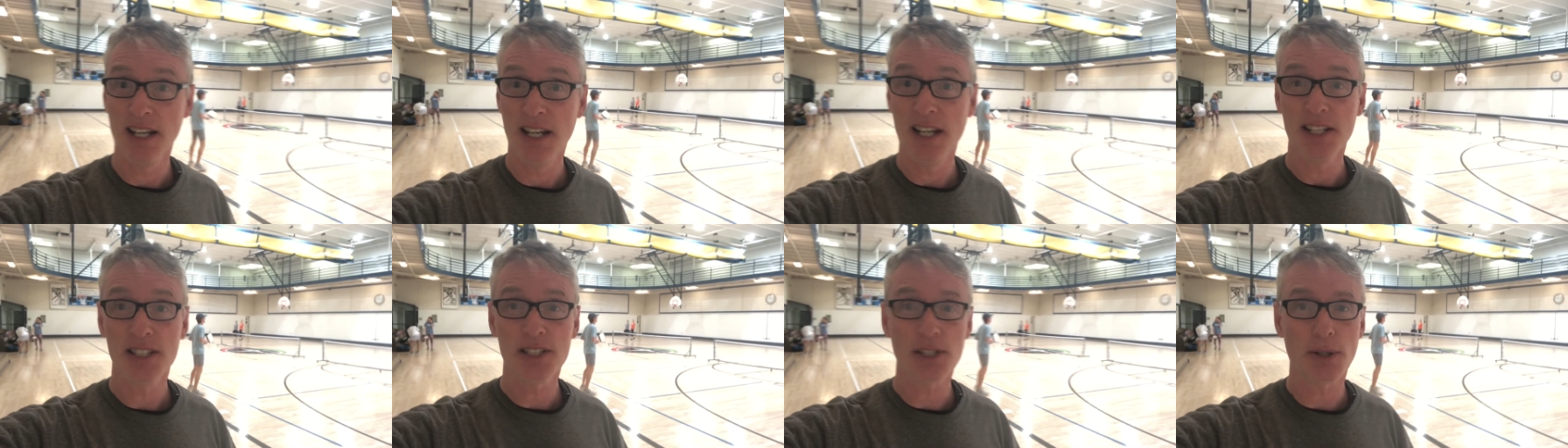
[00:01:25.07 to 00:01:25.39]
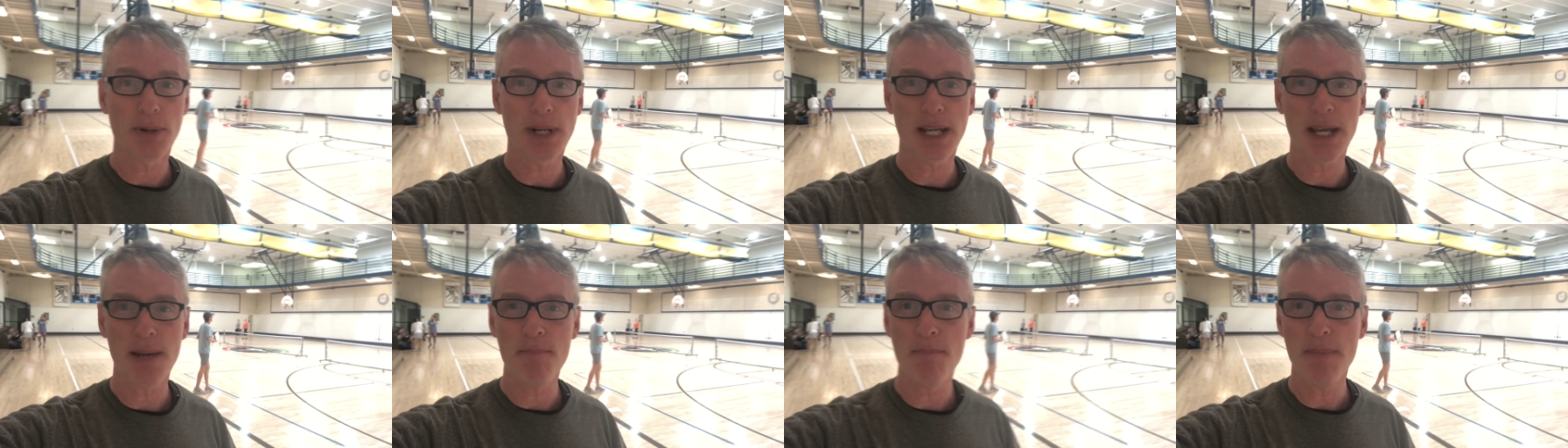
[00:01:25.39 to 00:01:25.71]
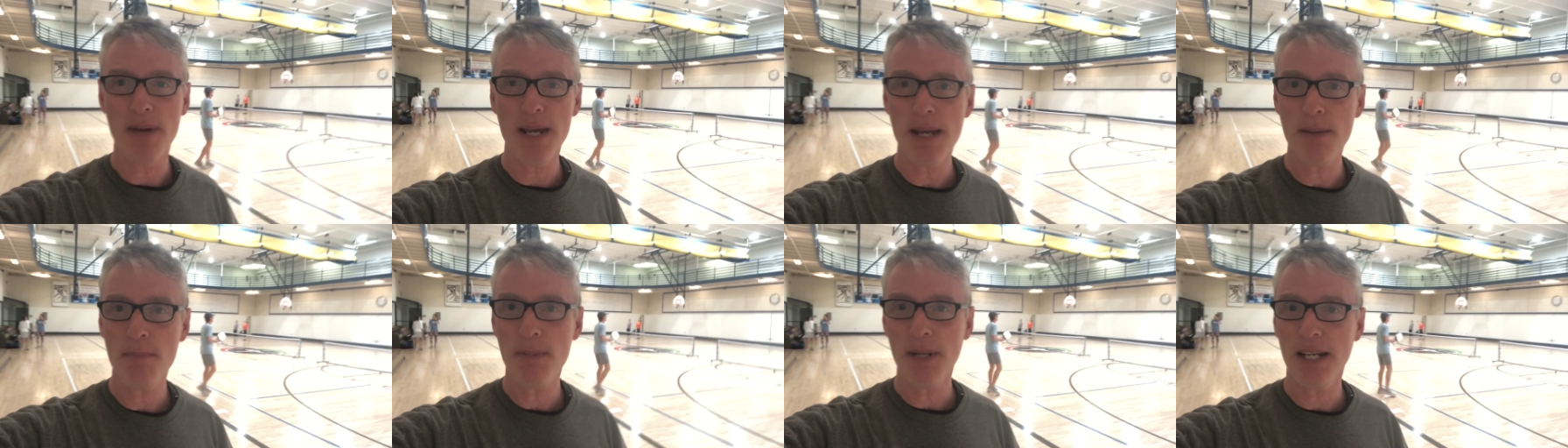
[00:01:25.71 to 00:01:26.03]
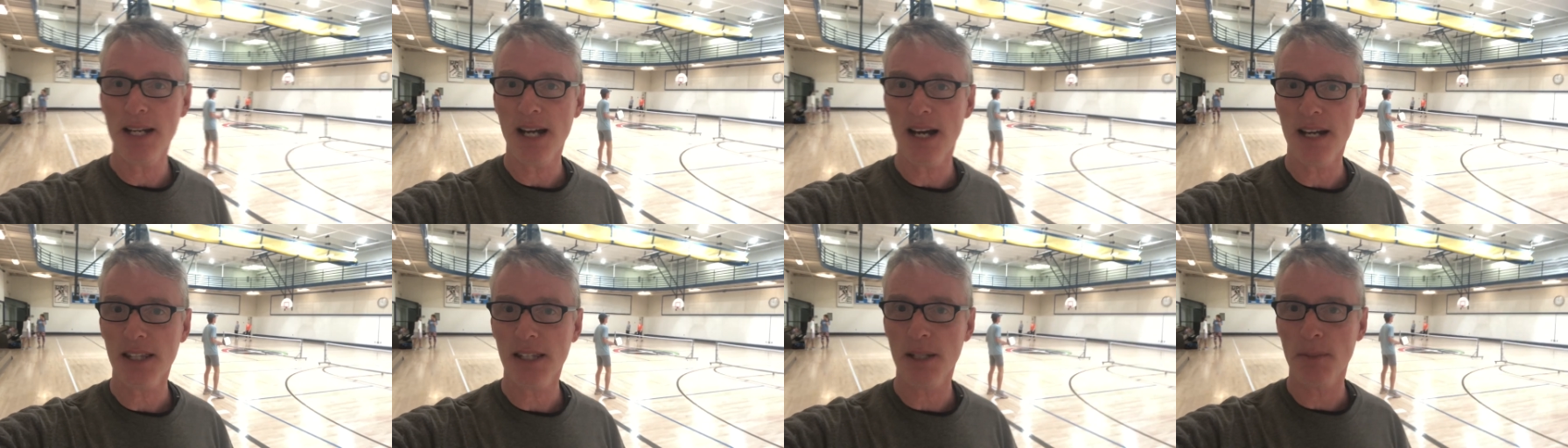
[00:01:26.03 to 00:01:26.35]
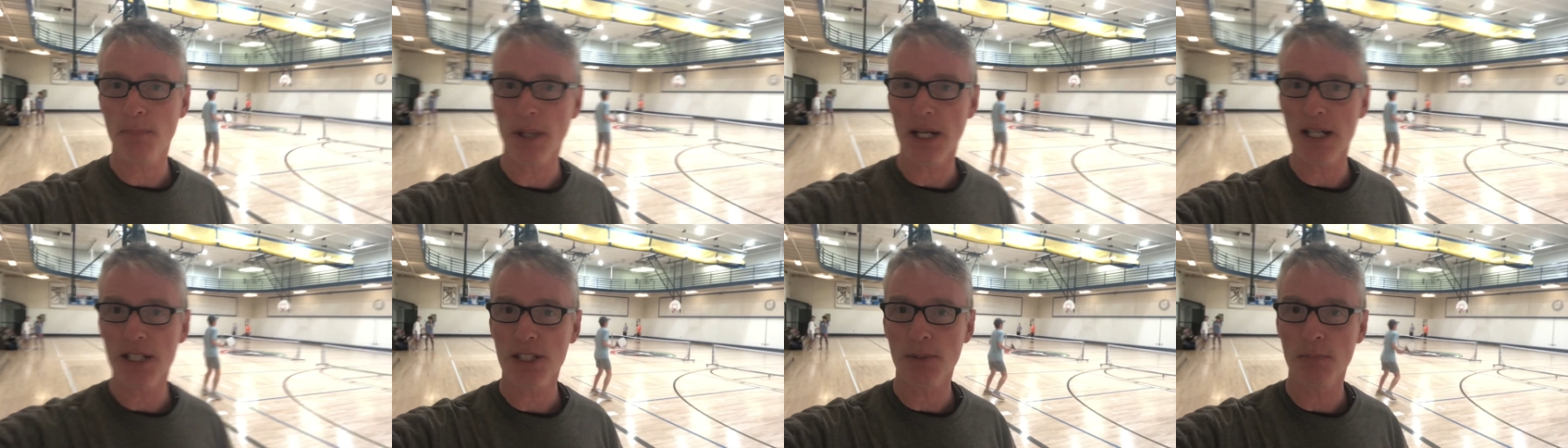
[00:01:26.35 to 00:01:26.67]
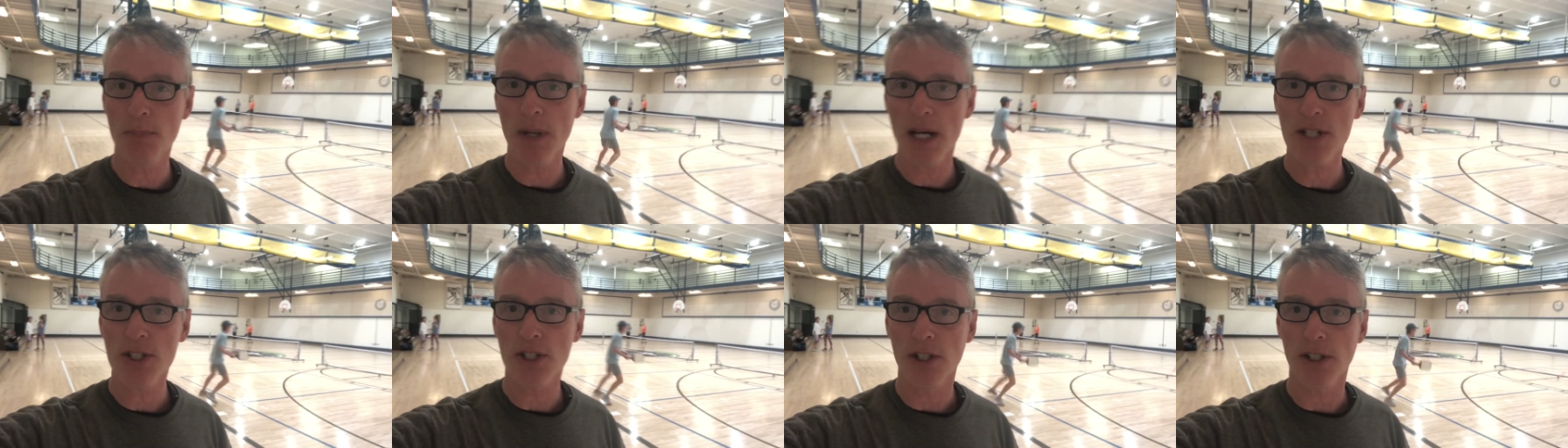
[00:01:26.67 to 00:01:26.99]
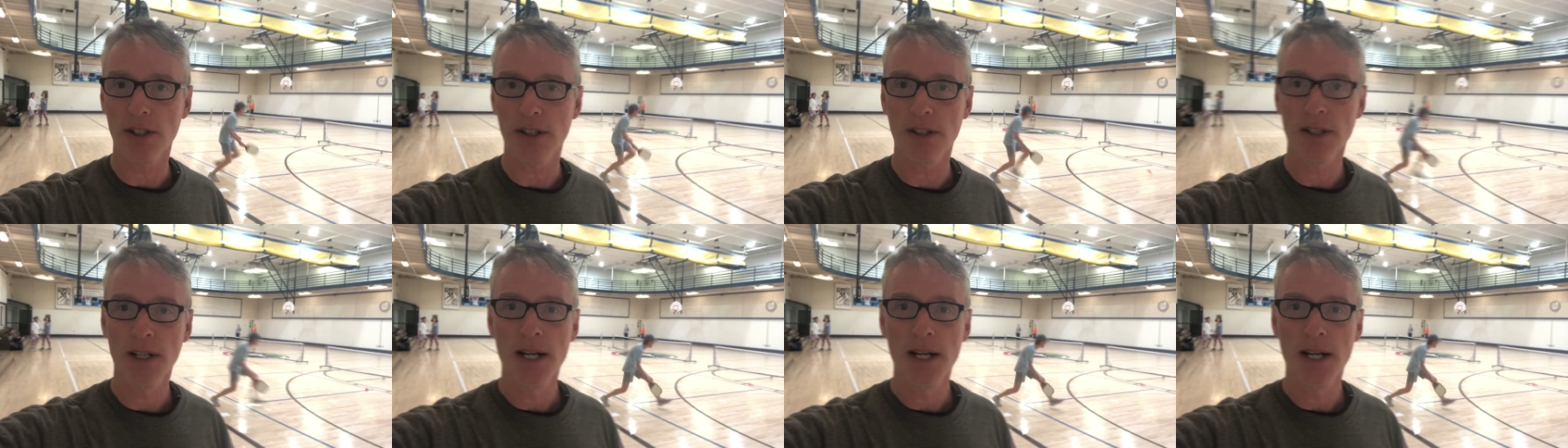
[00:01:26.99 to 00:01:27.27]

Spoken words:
So again, maybe not the best measure.